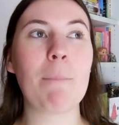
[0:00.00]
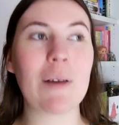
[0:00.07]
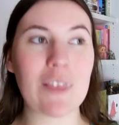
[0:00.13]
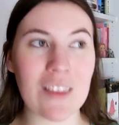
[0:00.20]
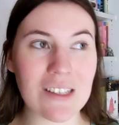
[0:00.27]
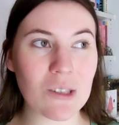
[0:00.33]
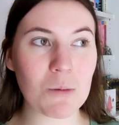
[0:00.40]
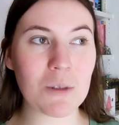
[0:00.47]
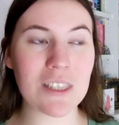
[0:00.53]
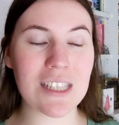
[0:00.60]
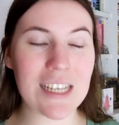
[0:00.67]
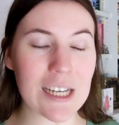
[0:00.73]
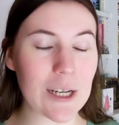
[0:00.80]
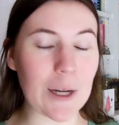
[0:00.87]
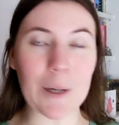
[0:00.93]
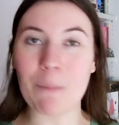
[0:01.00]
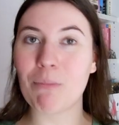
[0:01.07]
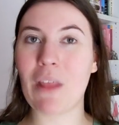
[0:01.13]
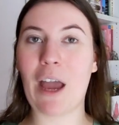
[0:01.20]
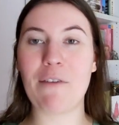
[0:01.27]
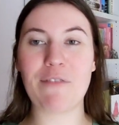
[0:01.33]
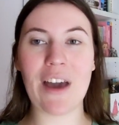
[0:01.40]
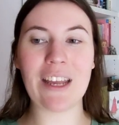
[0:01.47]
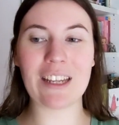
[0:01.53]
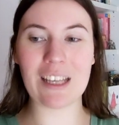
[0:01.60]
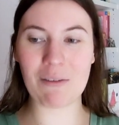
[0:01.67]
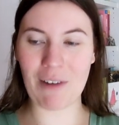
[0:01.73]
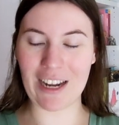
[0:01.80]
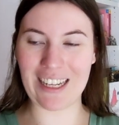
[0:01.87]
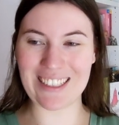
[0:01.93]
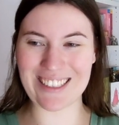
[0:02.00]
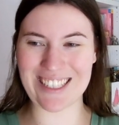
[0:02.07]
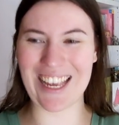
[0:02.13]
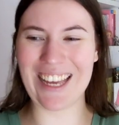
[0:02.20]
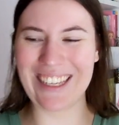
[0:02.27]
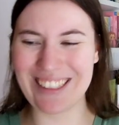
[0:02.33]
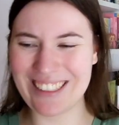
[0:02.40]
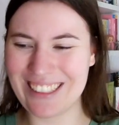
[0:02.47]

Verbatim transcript: But this was the year I finally read it.